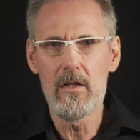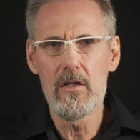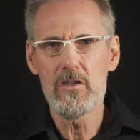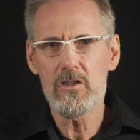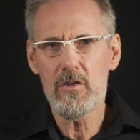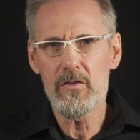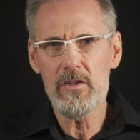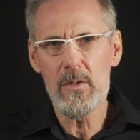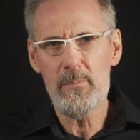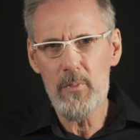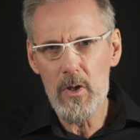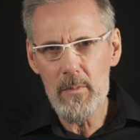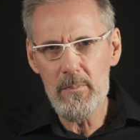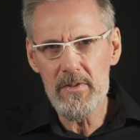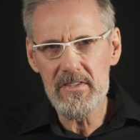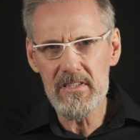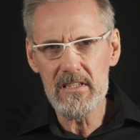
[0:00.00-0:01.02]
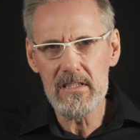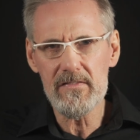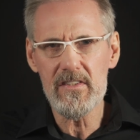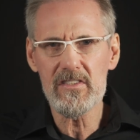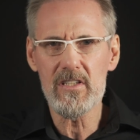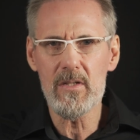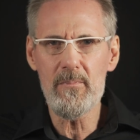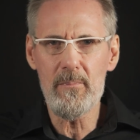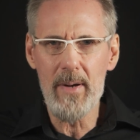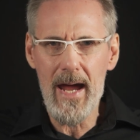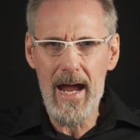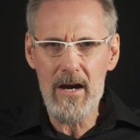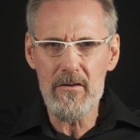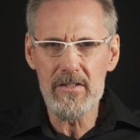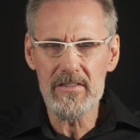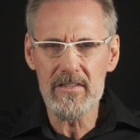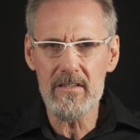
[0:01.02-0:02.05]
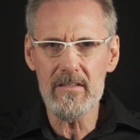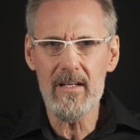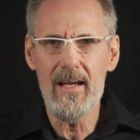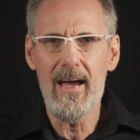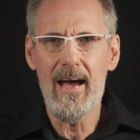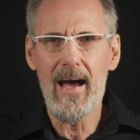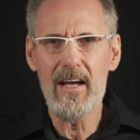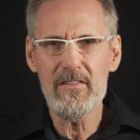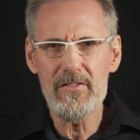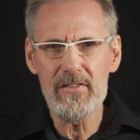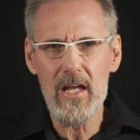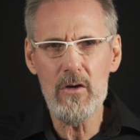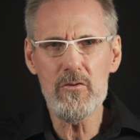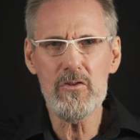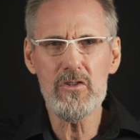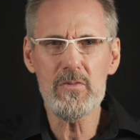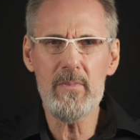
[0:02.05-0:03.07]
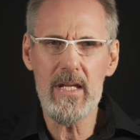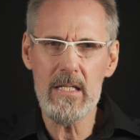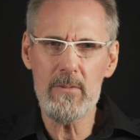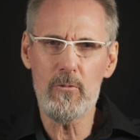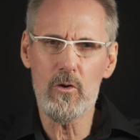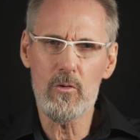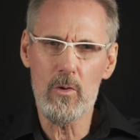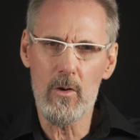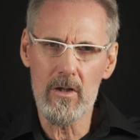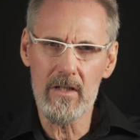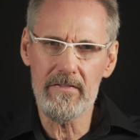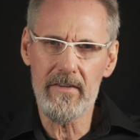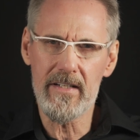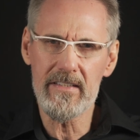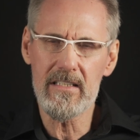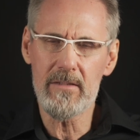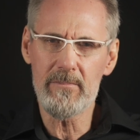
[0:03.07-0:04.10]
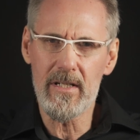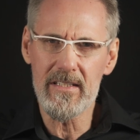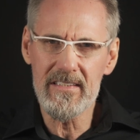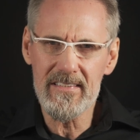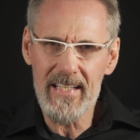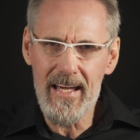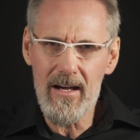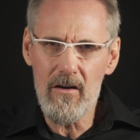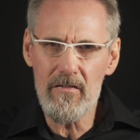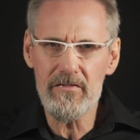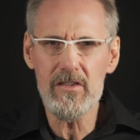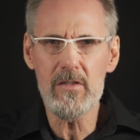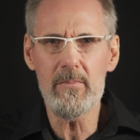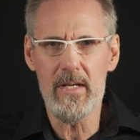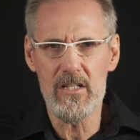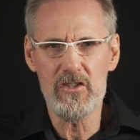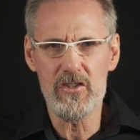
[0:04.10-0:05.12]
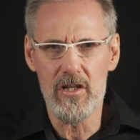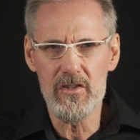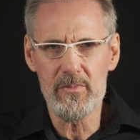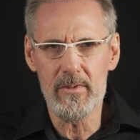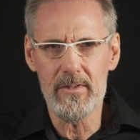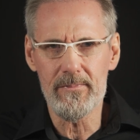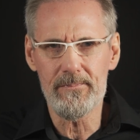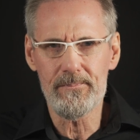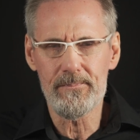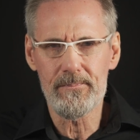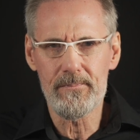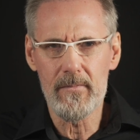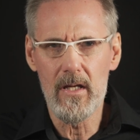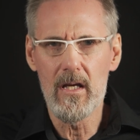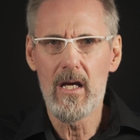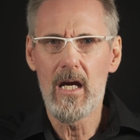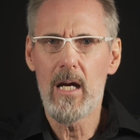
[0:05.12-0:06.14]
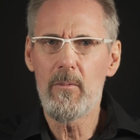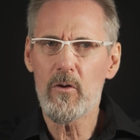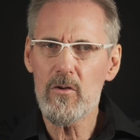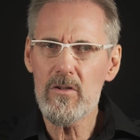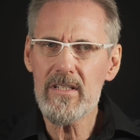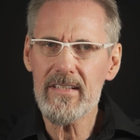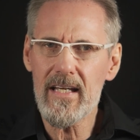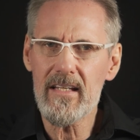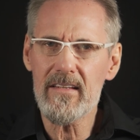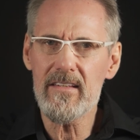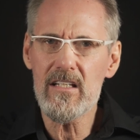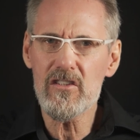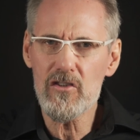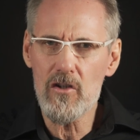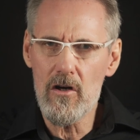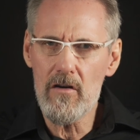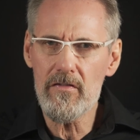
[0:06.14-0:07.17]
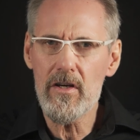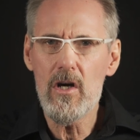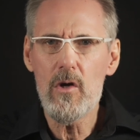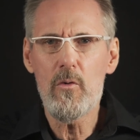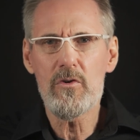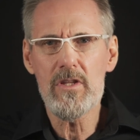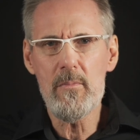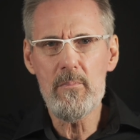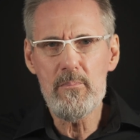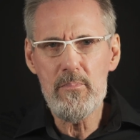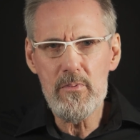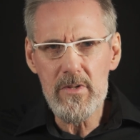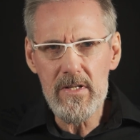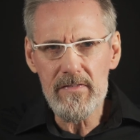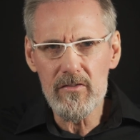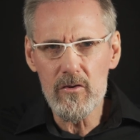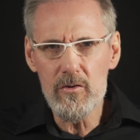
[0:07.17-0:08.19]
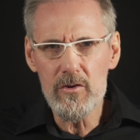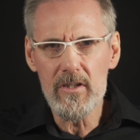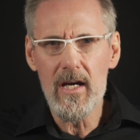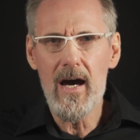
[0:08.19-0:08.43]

So for the purposes of this comparison, I doubt there's many more qualified than myself to make judgment. And we're going to kick things off with a brief look